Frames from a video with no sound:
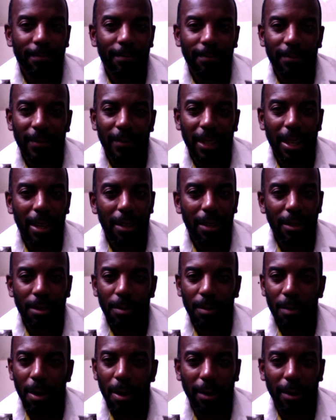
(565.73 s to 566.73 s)
yeah, this
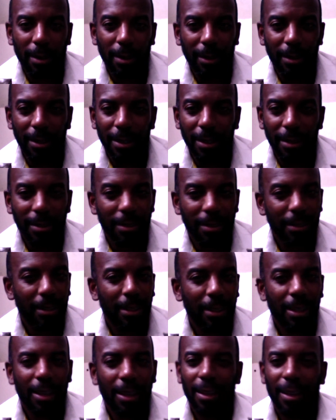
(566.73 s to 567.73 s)
parking is,
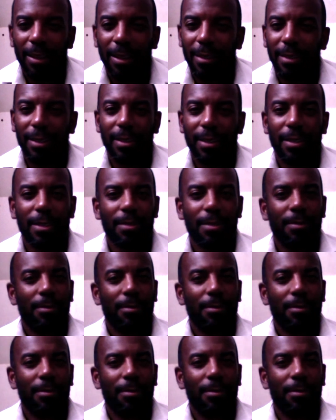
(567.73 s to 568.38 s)
you know,